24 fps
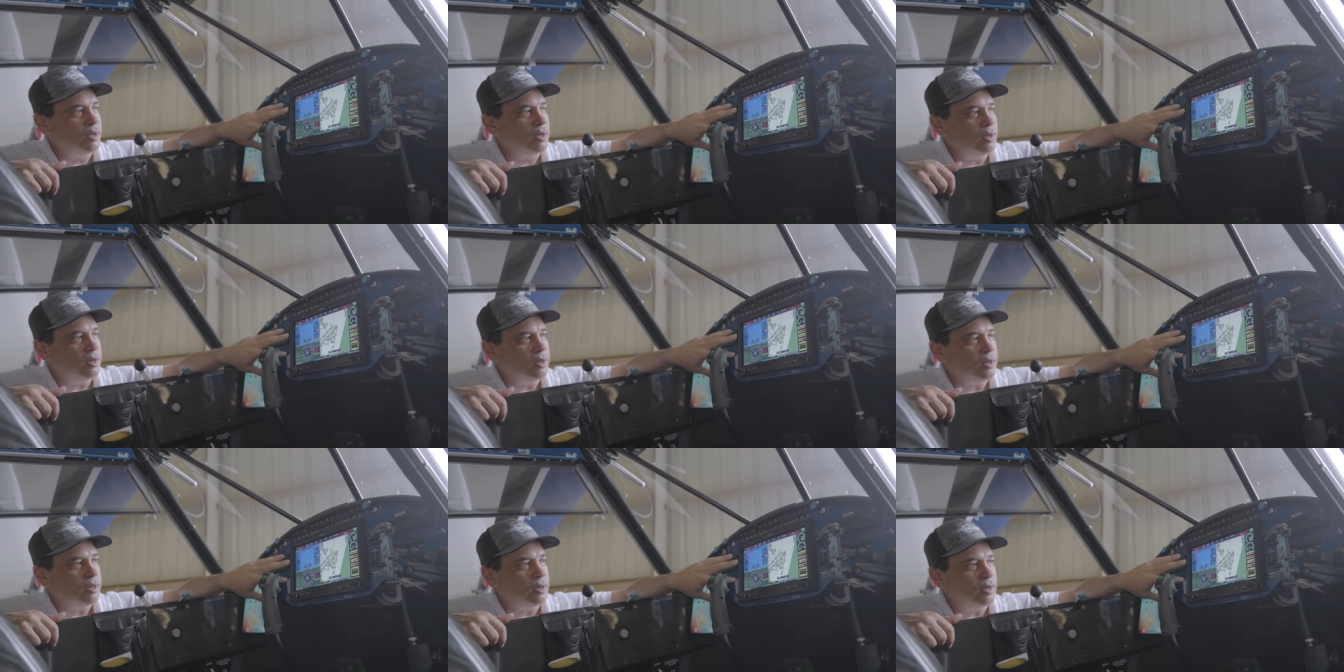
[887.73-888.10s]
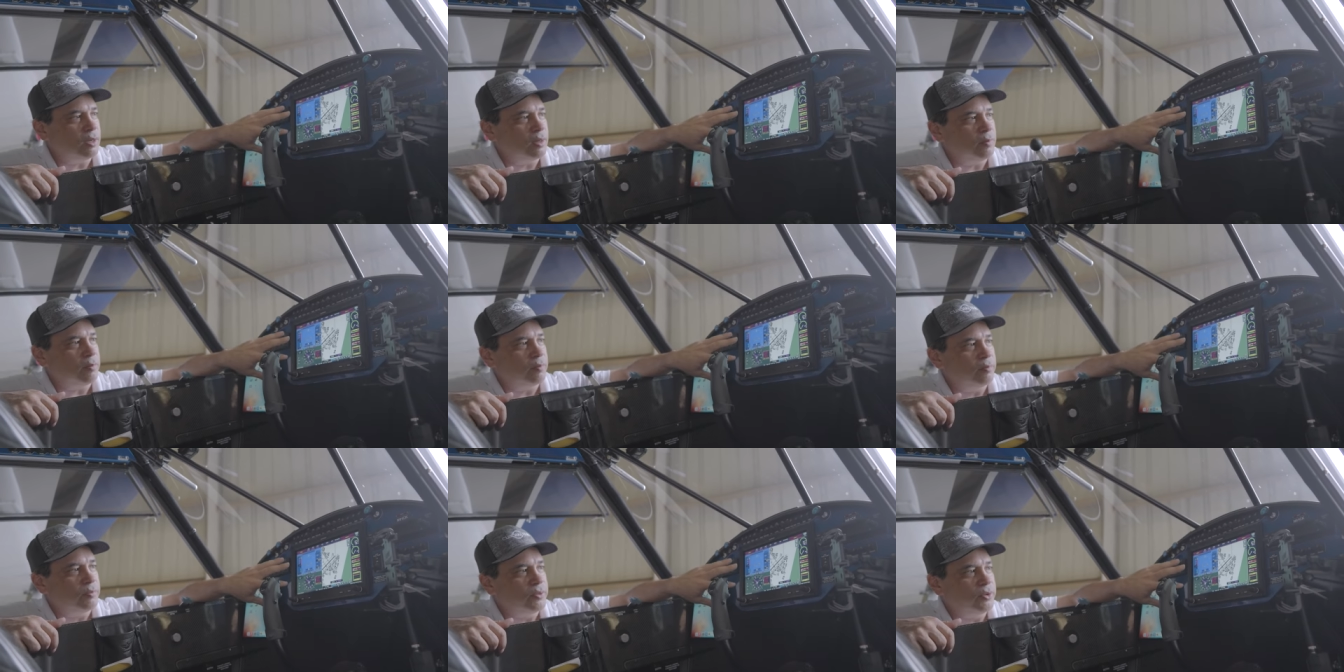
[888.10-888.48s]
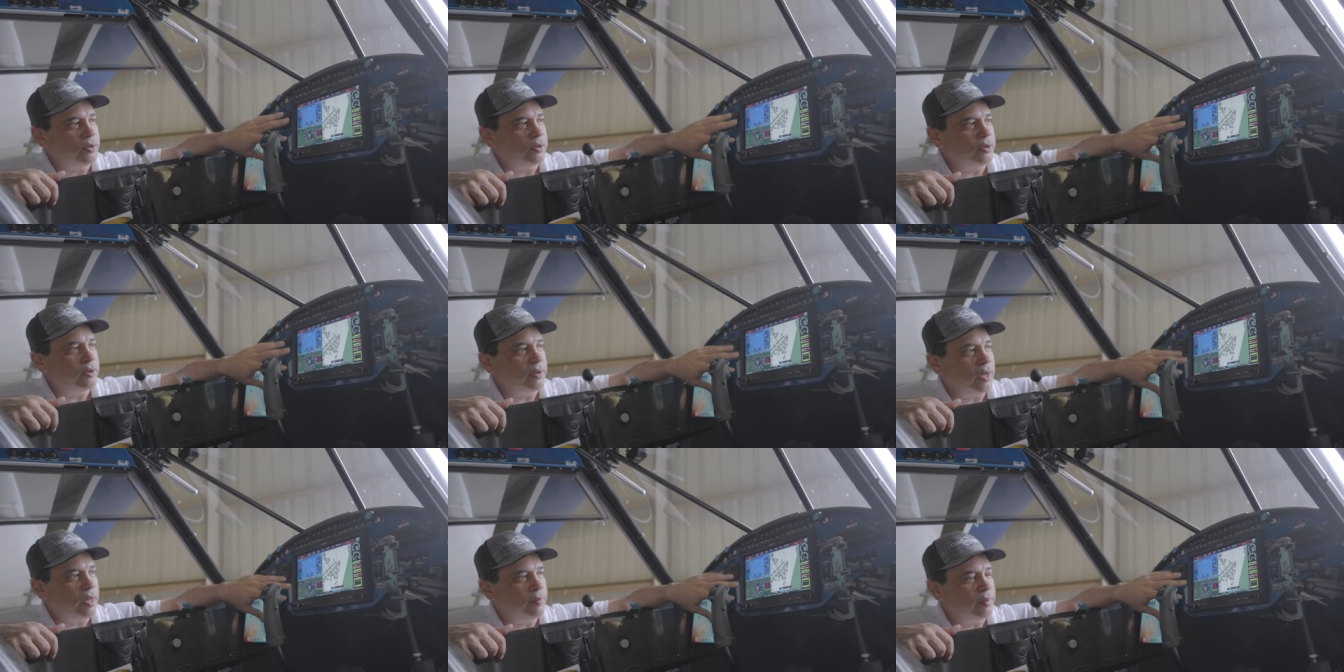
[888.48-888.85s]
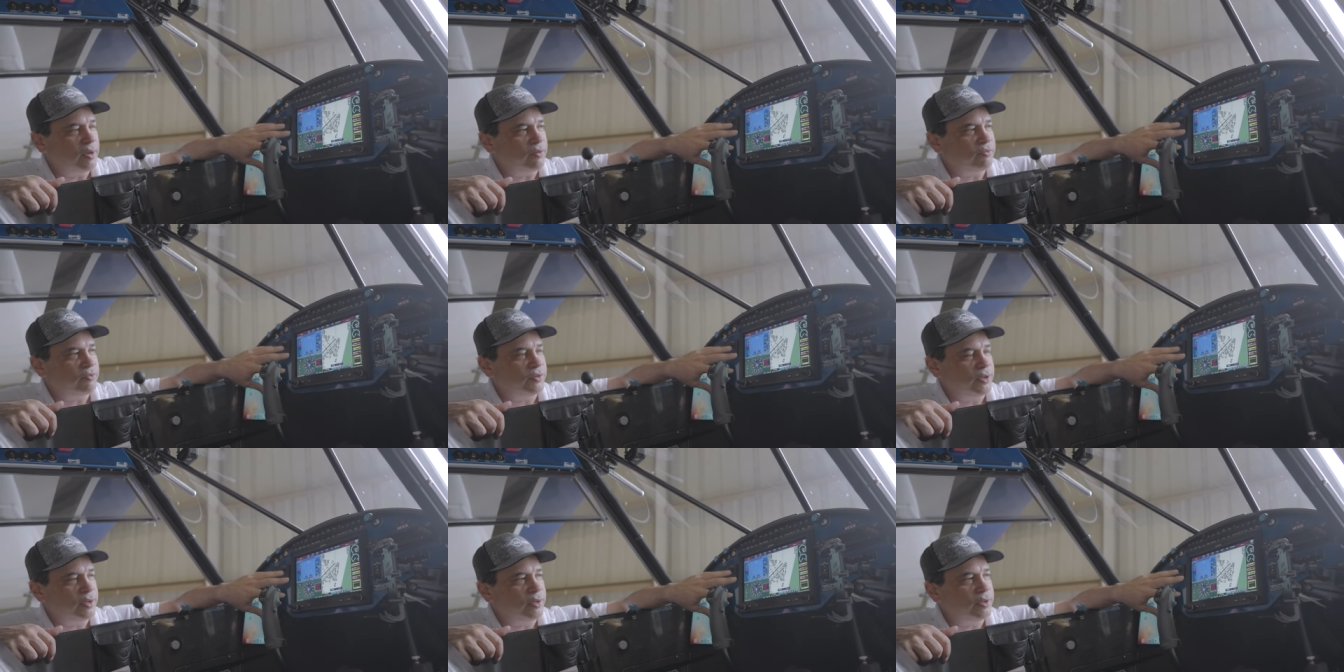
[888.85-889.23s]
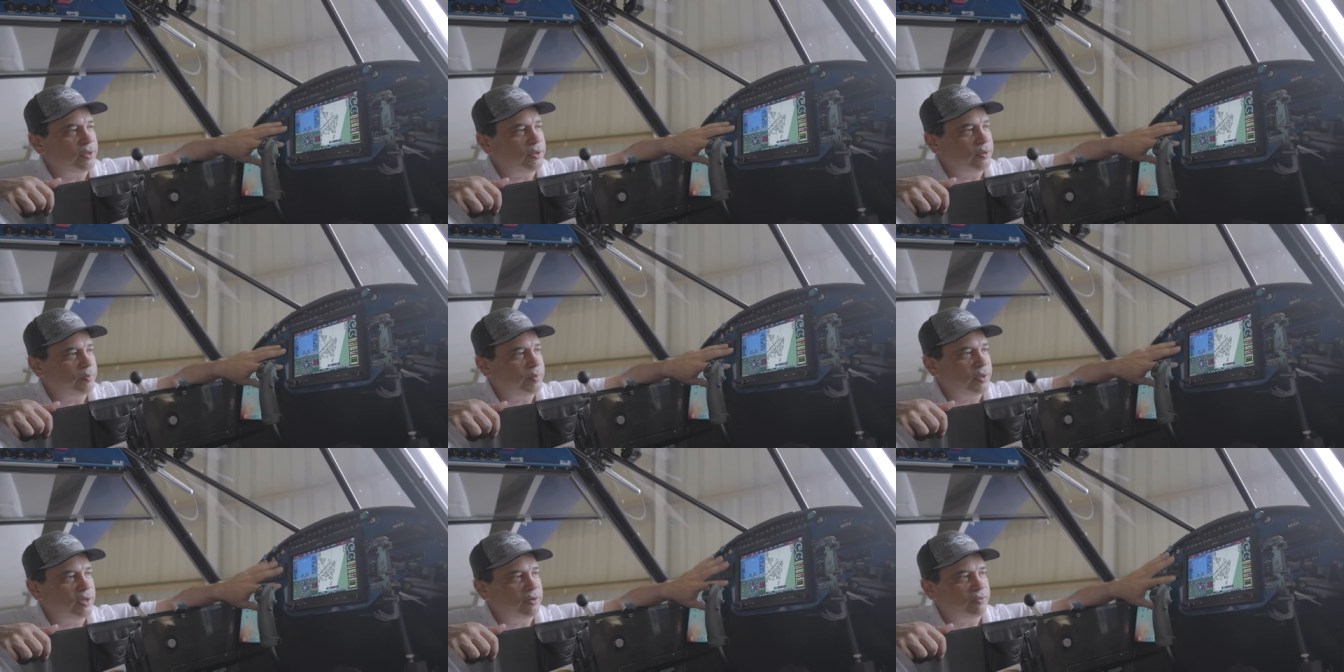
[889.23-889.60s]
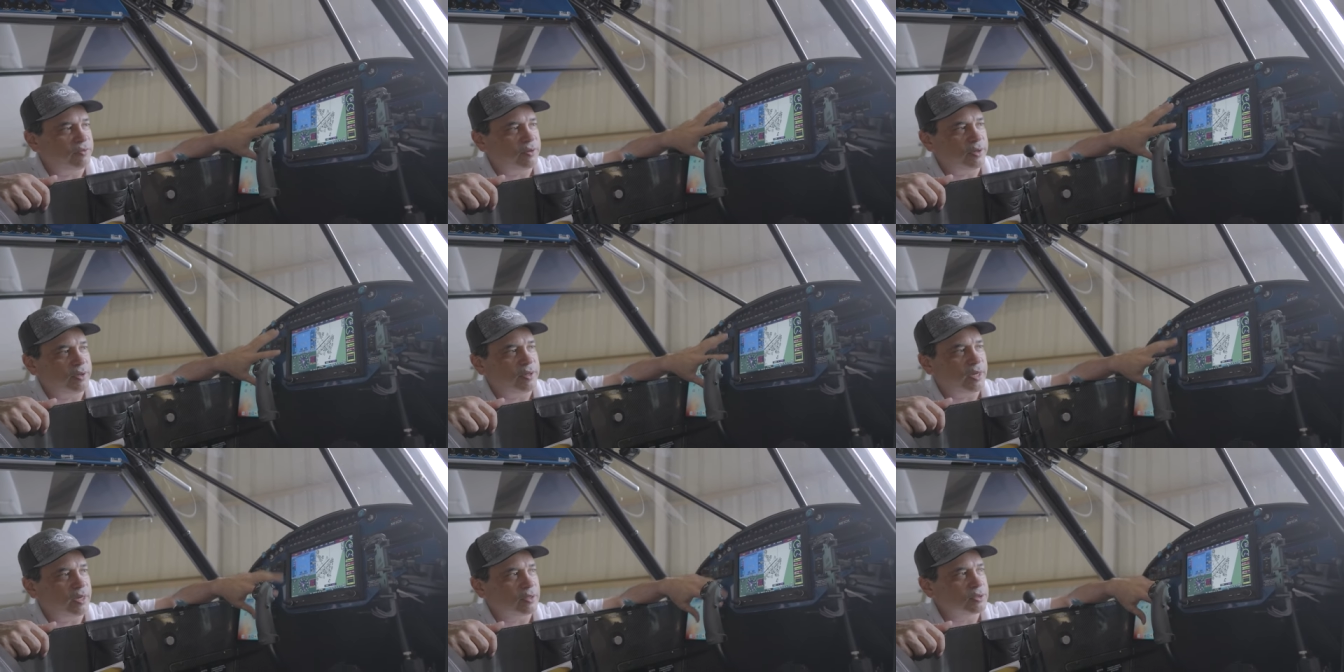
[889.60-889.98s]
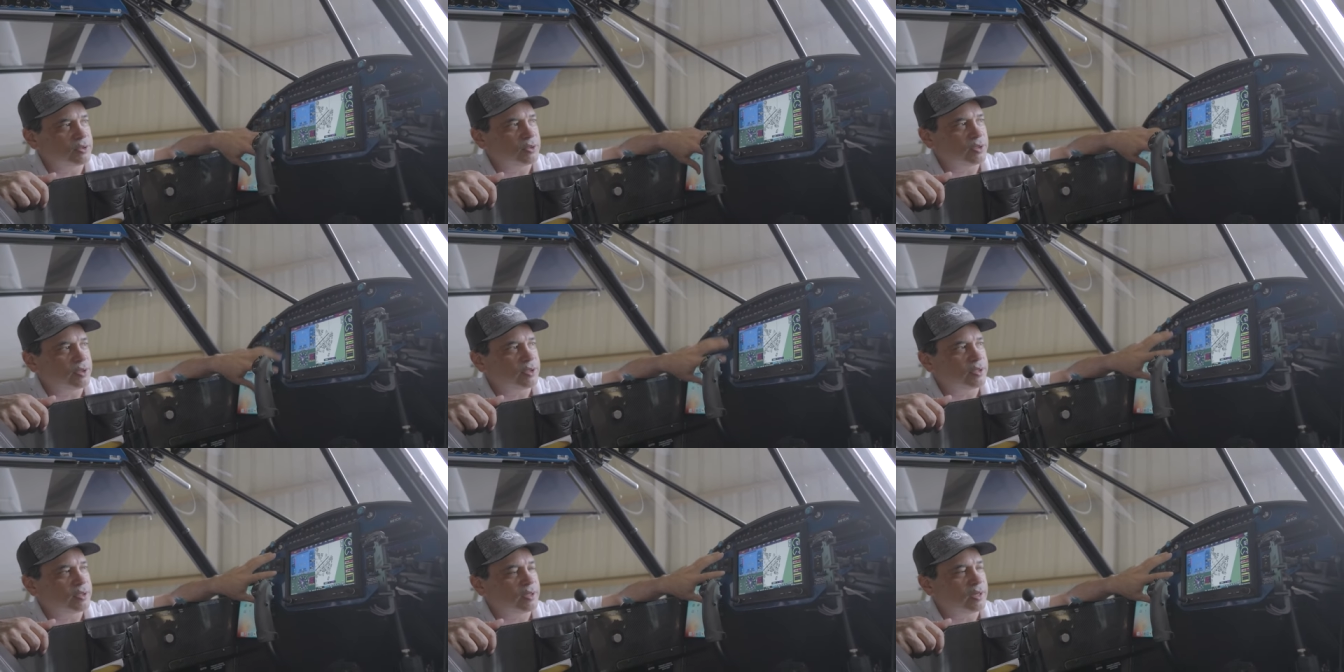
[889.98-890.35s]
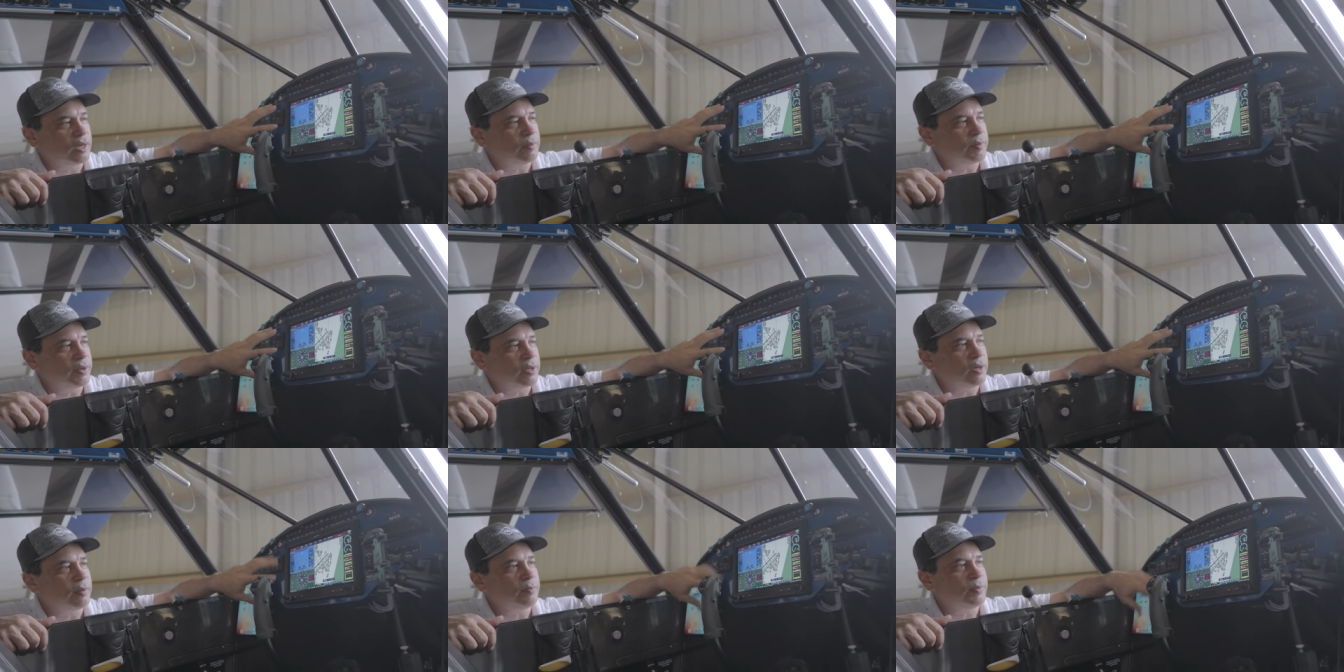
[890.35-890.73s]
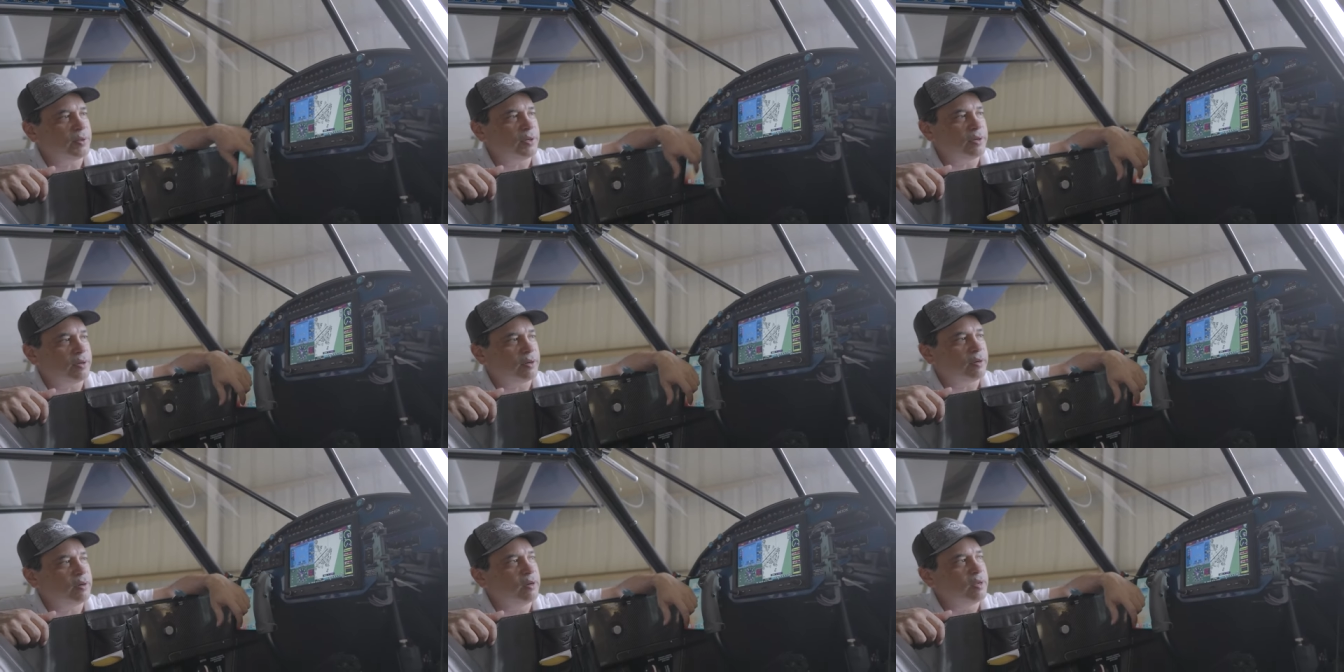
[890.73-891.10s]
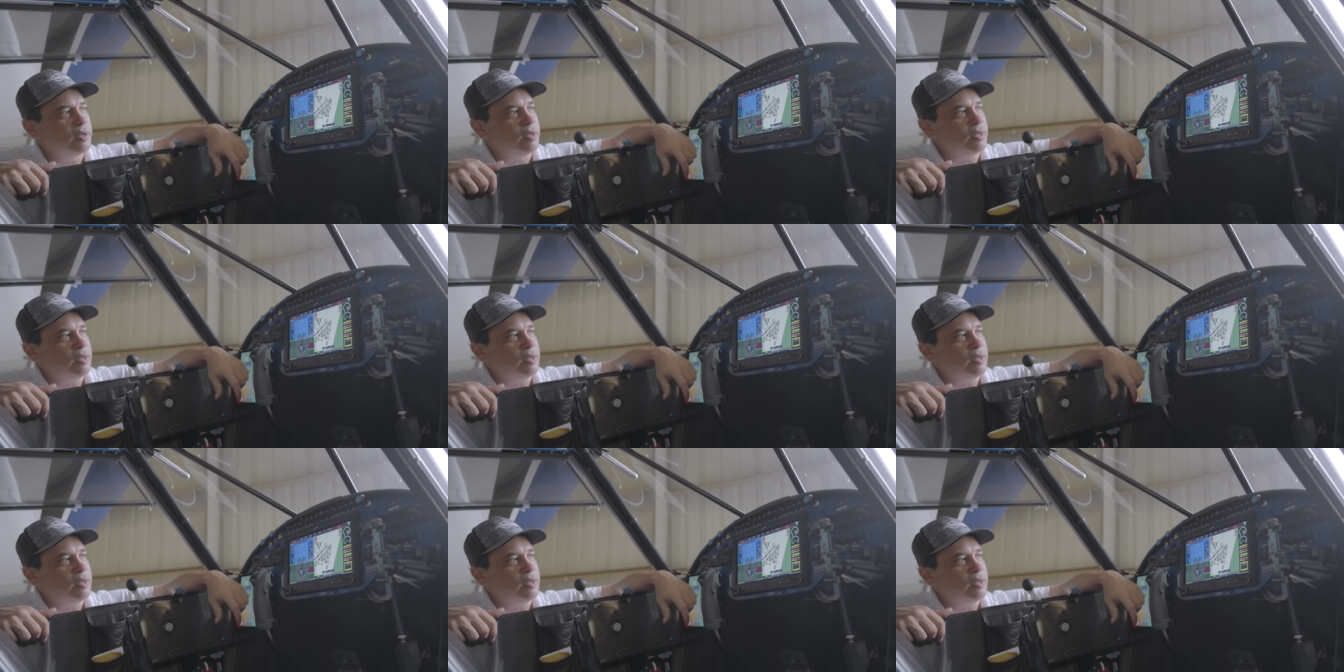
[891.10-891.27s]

um, your MFD, your PFD actually coming up here.